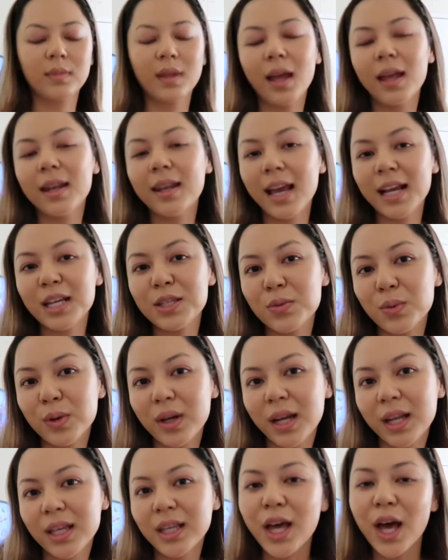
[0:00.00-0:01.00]
Next, we're
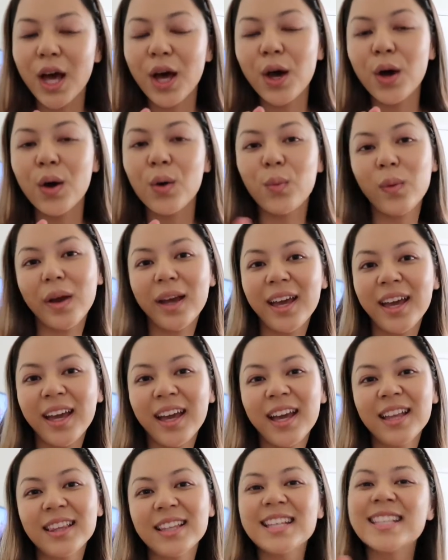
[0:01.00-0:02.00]
gonna go
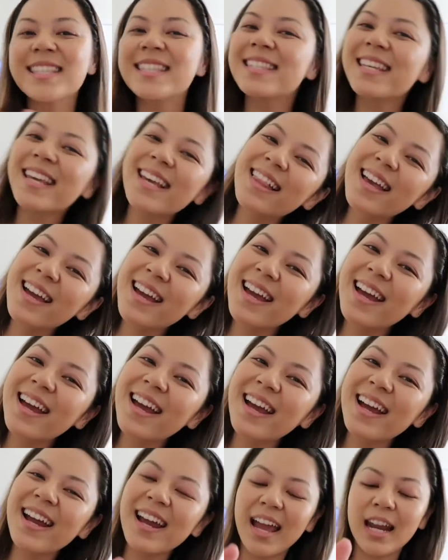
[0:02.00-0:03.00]
with concealer,
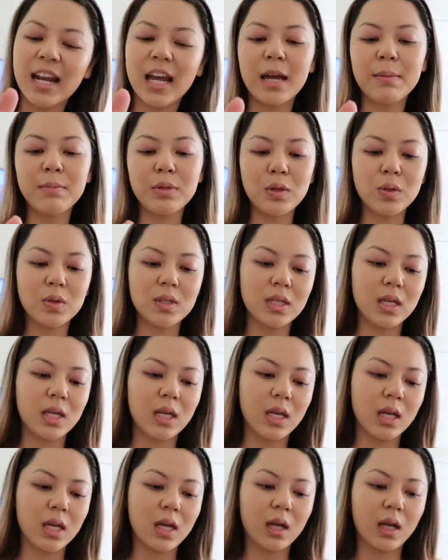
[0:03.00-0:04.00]
and I'm
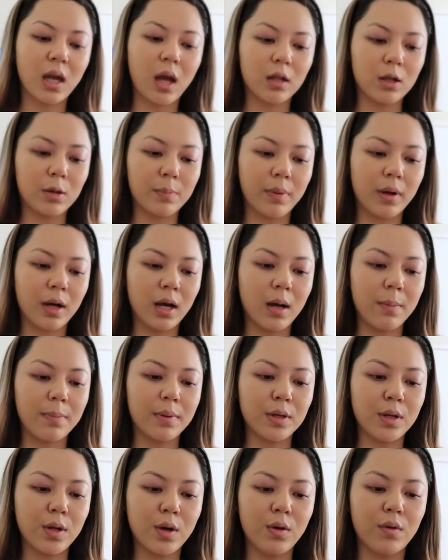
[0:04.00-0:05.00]
using
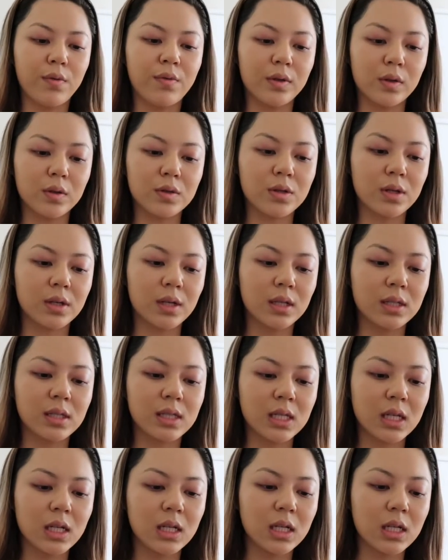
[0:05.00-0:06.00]
ColorPop No Filter
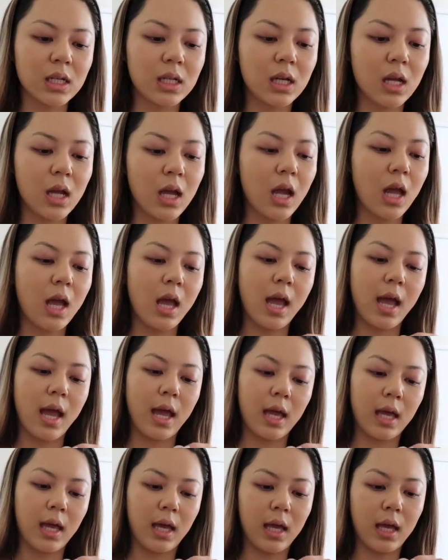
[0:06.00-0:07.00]
concealer
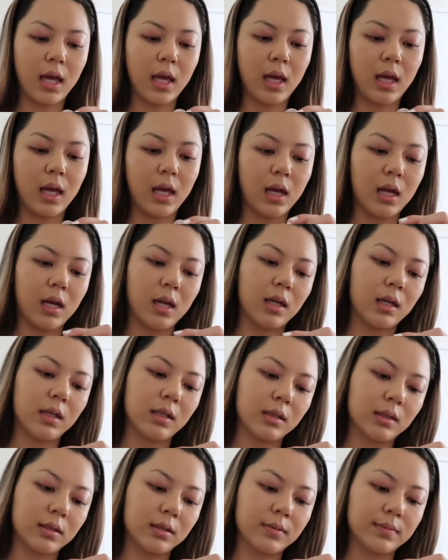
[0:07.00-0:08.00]
in
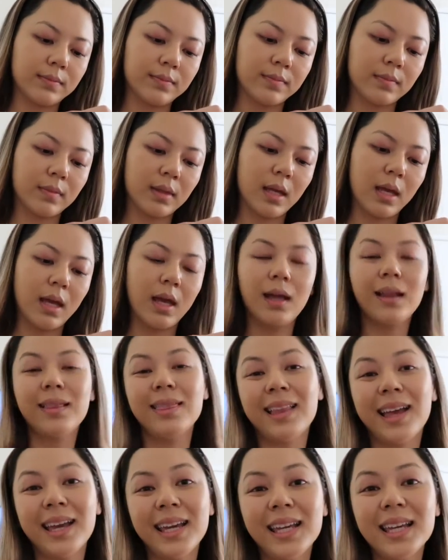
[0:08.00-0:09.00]

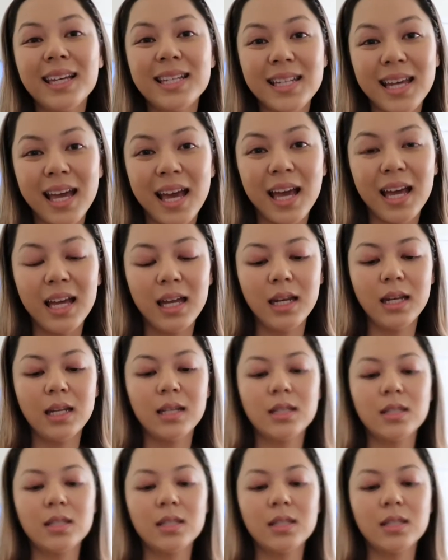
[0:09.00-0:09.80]
light 10.